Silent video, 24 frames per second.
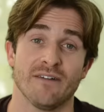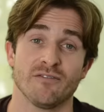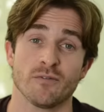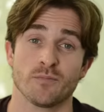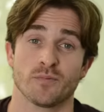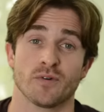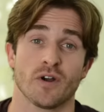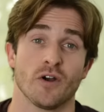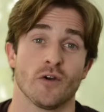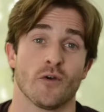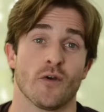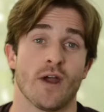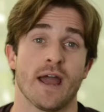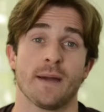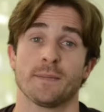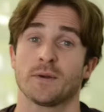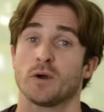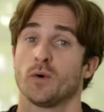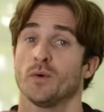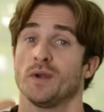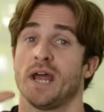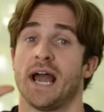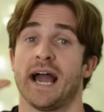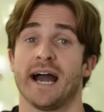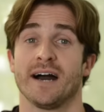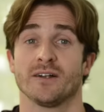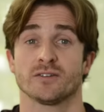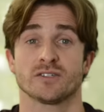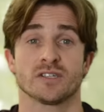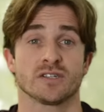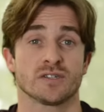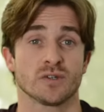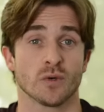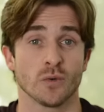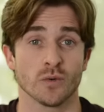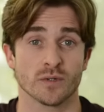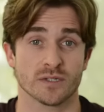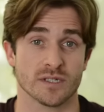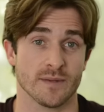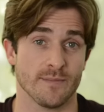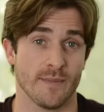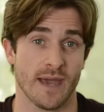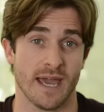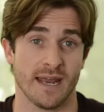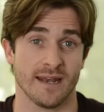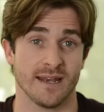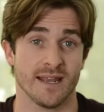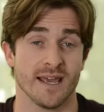have a program called How to Talk to
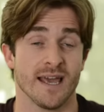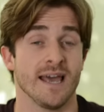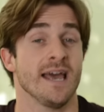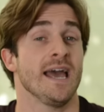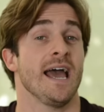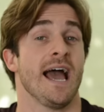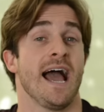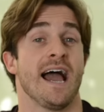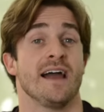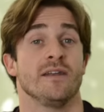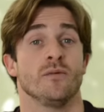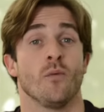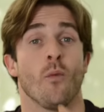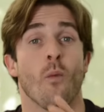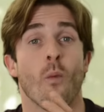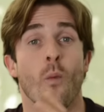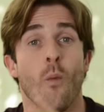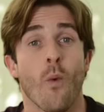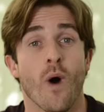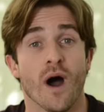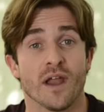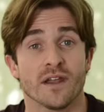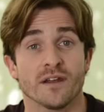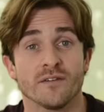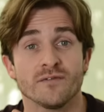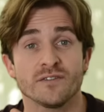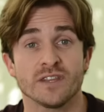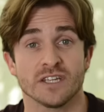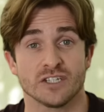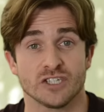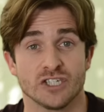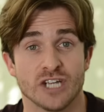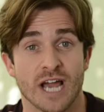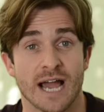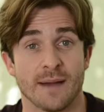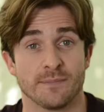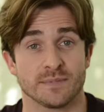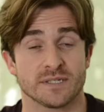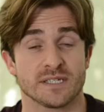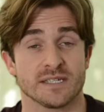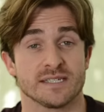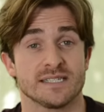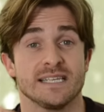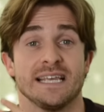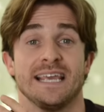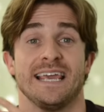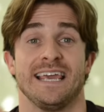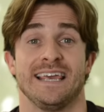Men, and one of the
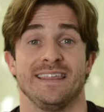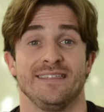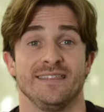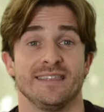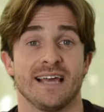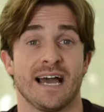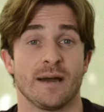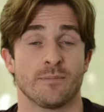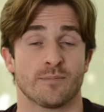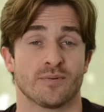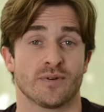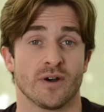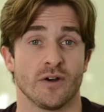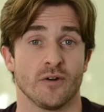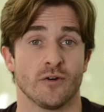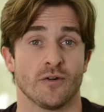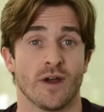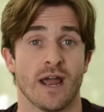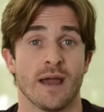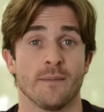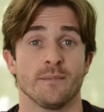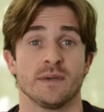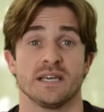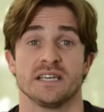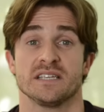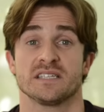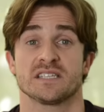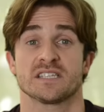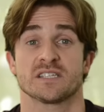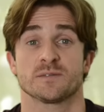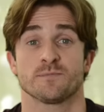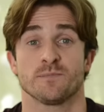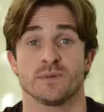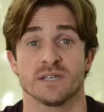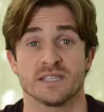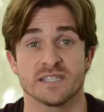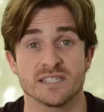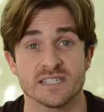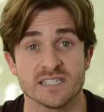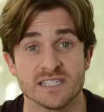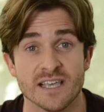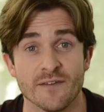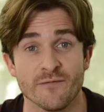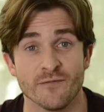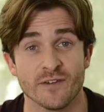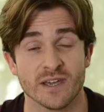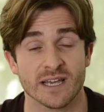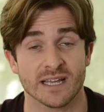chapters in that program is
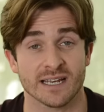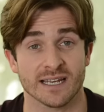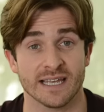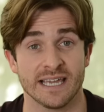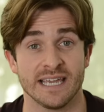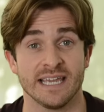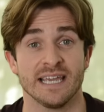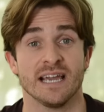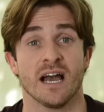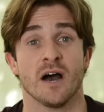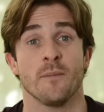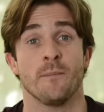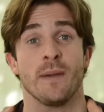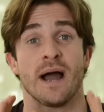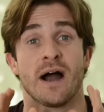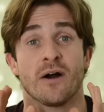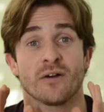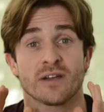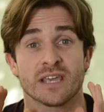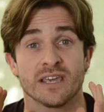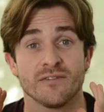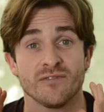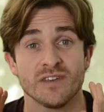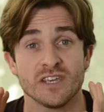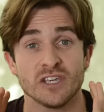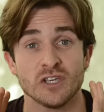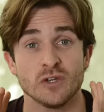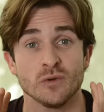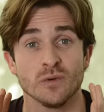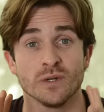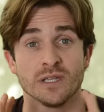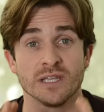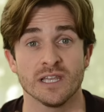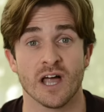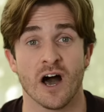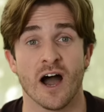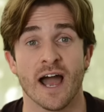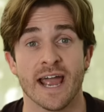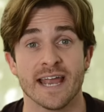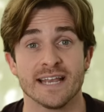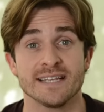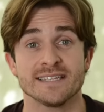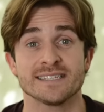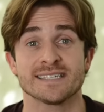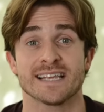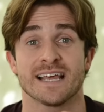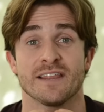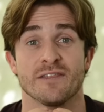specifically about giving you
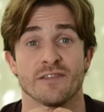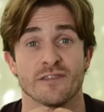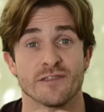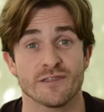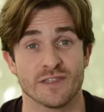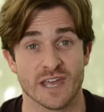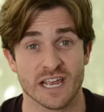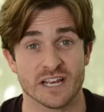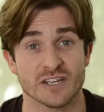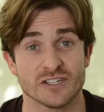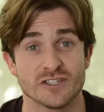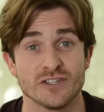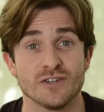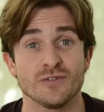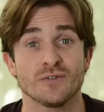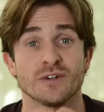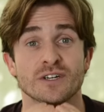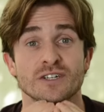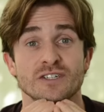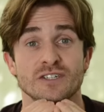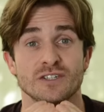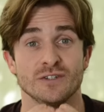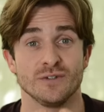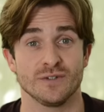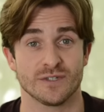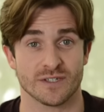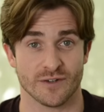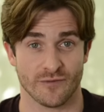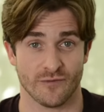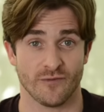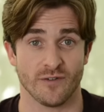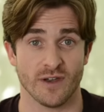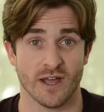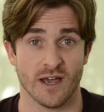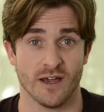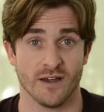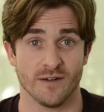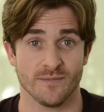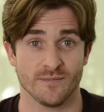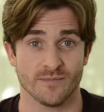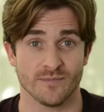lines and things you can do to flirt.